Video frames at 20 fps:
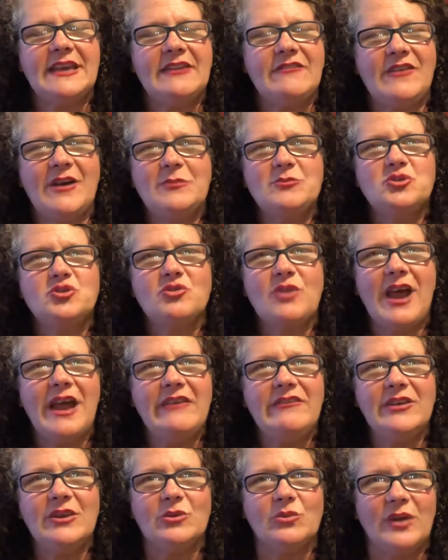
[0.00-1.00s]
if I'm
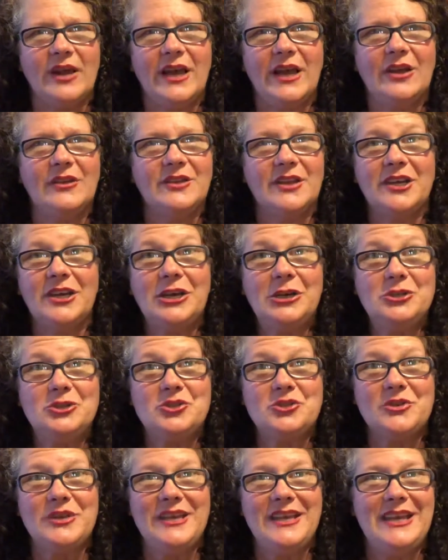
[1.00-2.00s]
driving around the
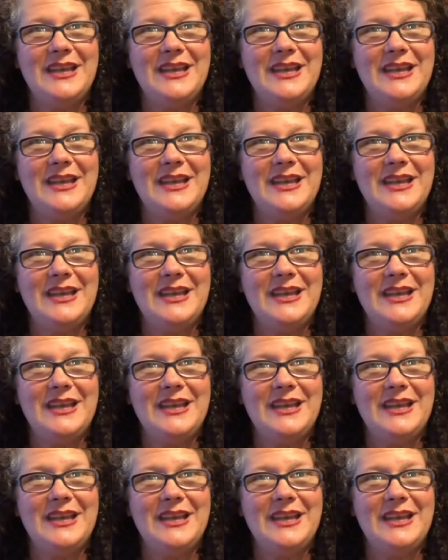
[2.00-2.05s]
country